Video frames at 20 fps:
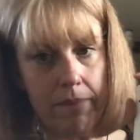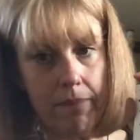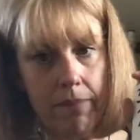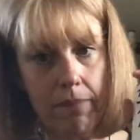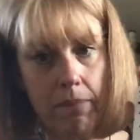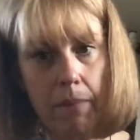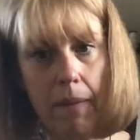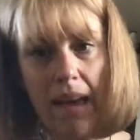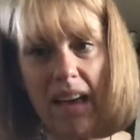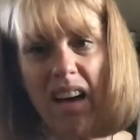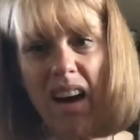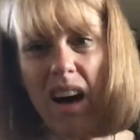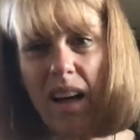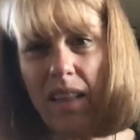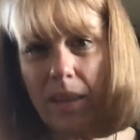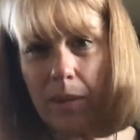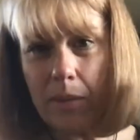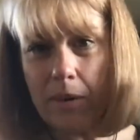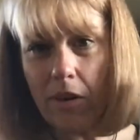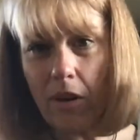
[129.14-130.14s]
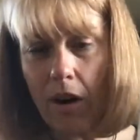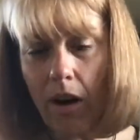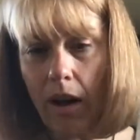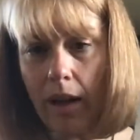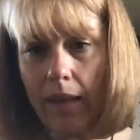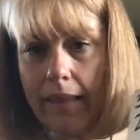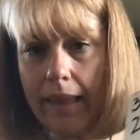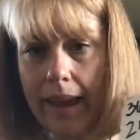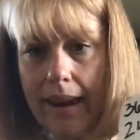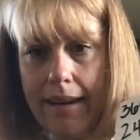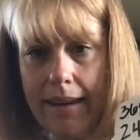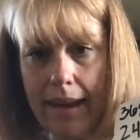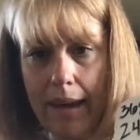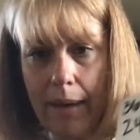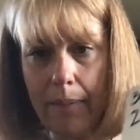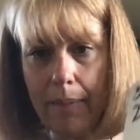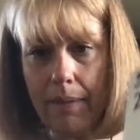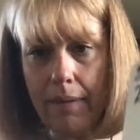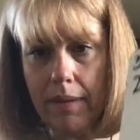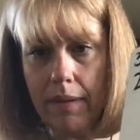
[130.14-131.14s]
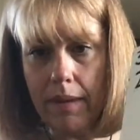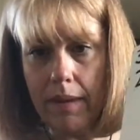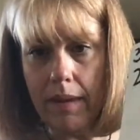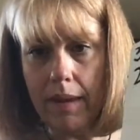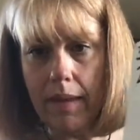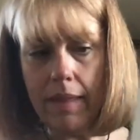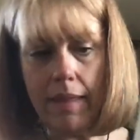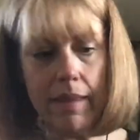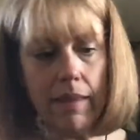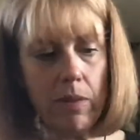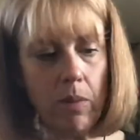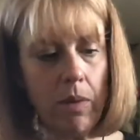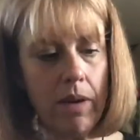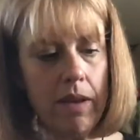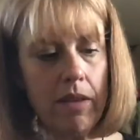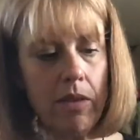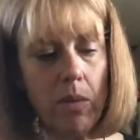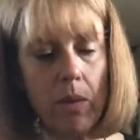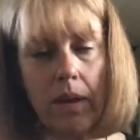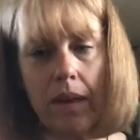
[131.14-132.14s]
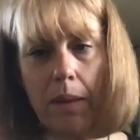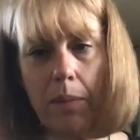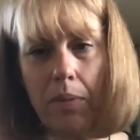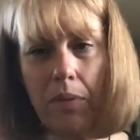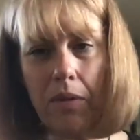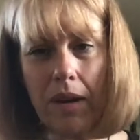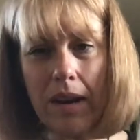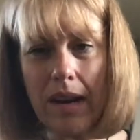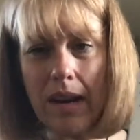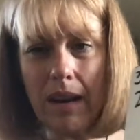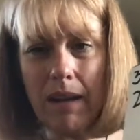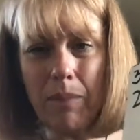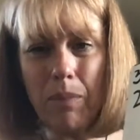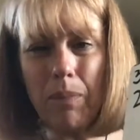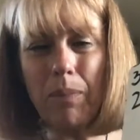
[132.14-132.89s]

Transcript: My columns are all lined up. This one is really pretty